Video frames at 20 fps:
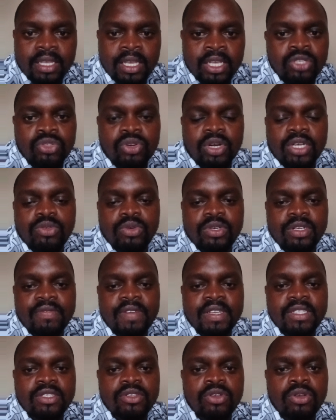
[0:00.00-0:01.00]
extract
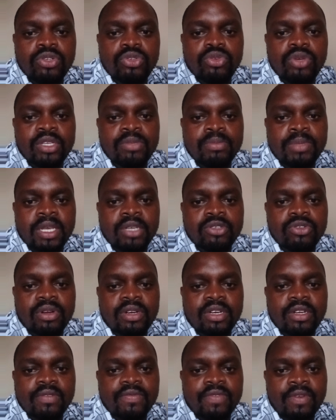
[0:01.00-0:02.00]
whatever it's going to be
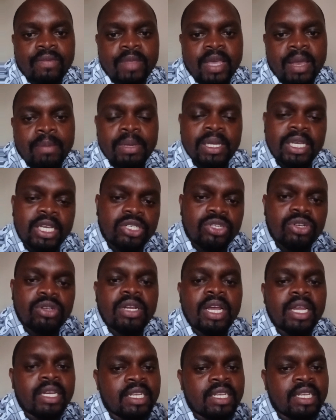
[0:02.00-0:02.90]
extracted from the application